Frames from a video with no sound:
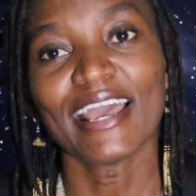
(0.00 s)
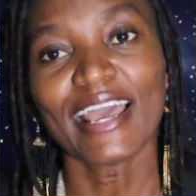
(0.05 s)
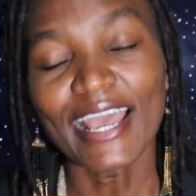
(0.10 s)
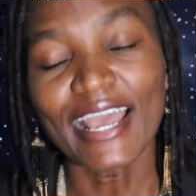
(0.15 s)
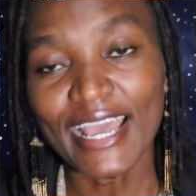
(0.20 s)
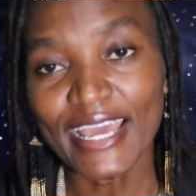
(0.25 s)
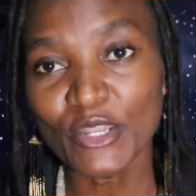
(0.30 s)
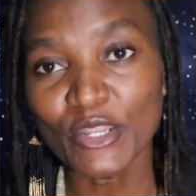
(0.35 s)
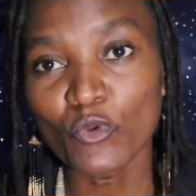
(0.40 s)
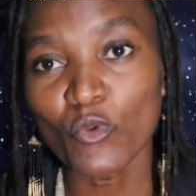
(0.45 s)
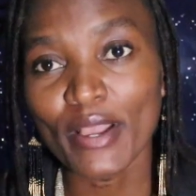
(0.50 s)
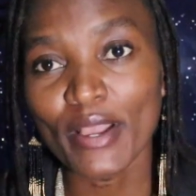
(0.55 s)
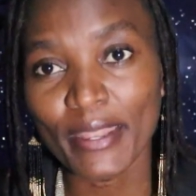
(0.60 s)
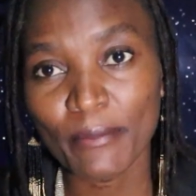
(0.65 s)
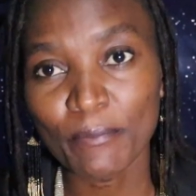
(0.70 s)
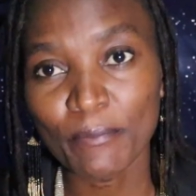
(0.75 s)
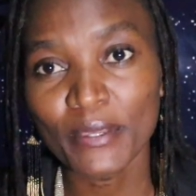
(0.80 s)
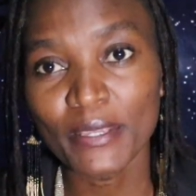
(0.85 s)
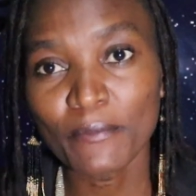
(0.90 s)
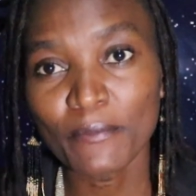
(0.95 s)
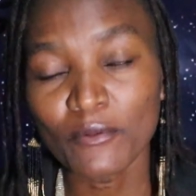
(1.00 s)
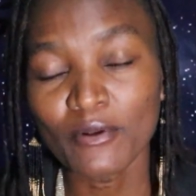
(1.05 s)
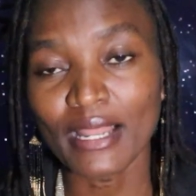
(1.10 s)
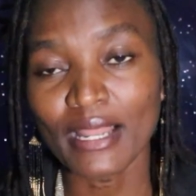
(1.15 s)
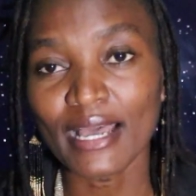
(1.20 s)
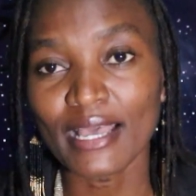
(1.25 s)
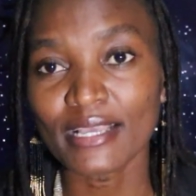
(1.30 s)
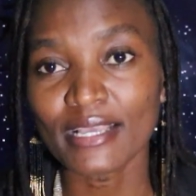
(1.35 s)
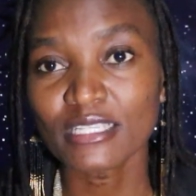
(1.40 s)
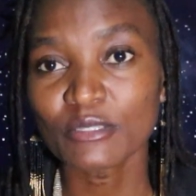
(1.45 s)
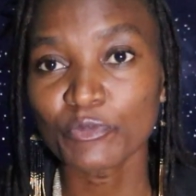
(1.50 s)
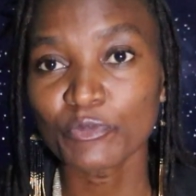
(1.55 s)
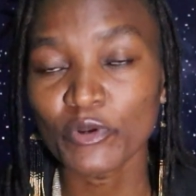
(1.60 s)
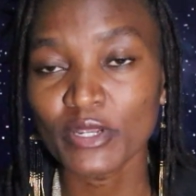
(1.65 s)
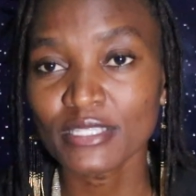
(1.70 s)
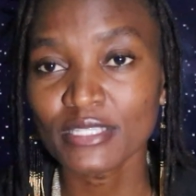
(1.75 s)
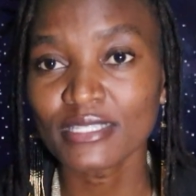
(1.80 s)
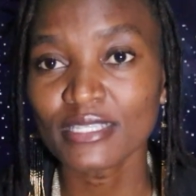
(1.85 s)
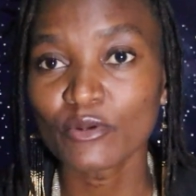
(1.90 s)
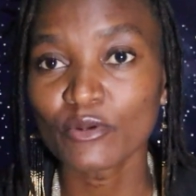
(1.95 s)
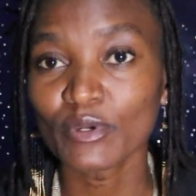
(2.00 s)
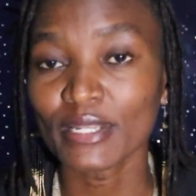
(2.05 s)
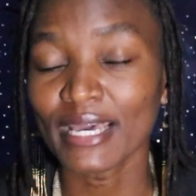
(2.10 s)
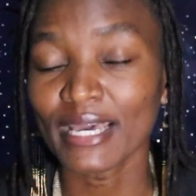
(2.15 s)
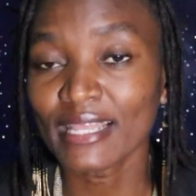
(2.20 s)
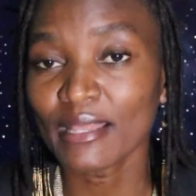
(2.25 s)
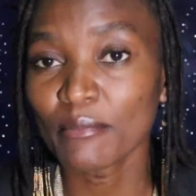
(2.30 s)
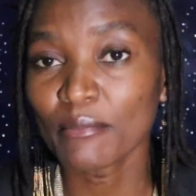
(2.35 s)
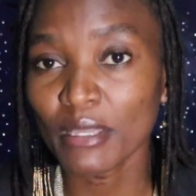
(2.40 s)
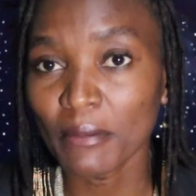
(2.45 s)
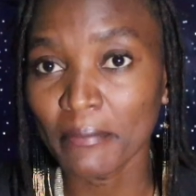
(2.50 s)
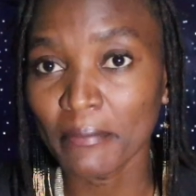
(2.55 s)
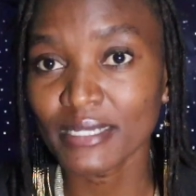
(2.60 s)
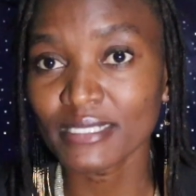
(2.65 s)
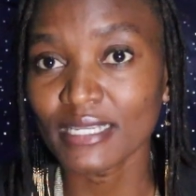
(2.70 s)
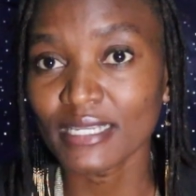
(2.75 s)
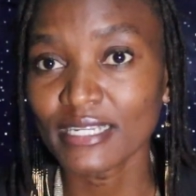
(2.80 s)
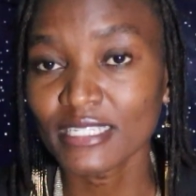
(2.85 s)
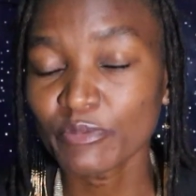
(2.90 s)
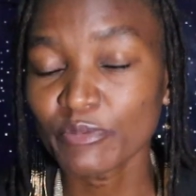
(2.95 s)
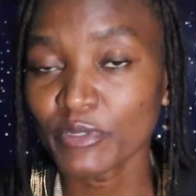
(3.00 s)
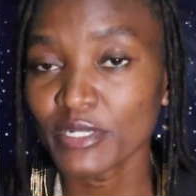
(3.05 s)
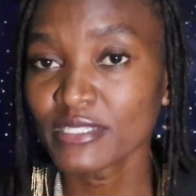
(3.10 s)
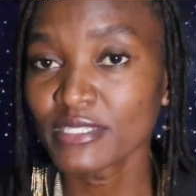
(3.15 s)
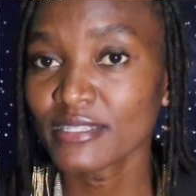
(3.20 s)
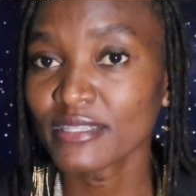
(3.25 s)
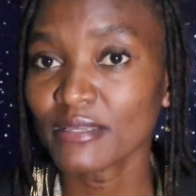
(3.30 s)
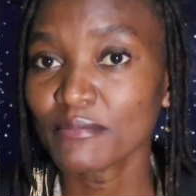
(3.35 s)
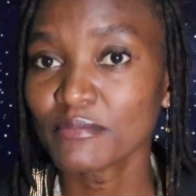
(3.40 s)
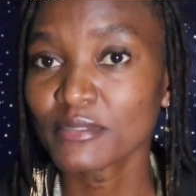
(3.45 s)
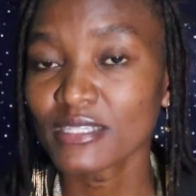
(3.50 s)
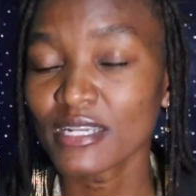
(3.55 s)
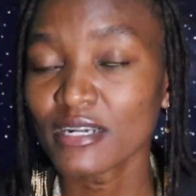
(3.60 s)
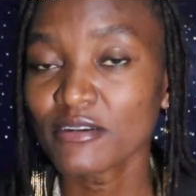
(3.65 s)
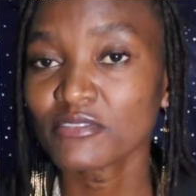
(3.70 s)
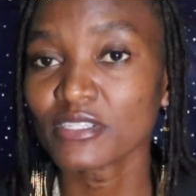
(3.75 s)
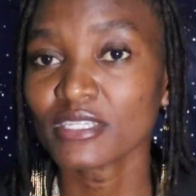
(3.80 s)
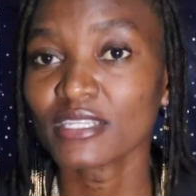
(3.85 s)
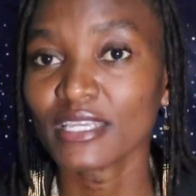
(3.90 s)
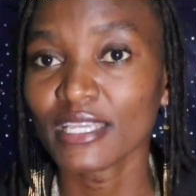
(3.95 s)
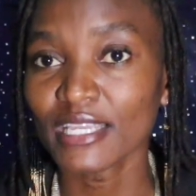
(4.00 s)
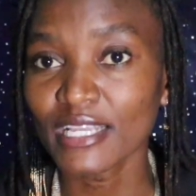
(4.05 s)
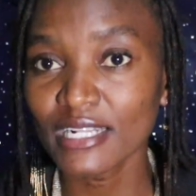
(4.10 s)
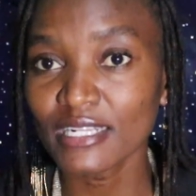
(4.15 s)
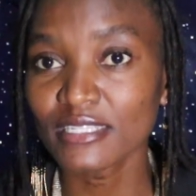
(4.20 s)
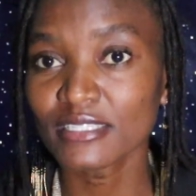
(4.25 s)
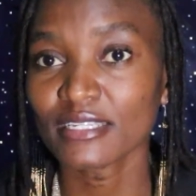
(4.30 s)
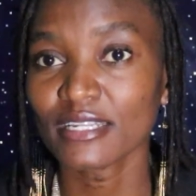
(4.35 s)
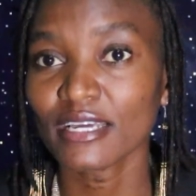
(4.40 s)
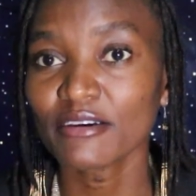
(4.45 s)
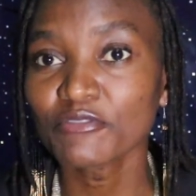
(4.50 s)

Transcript: And when other members are expressing themselves in English and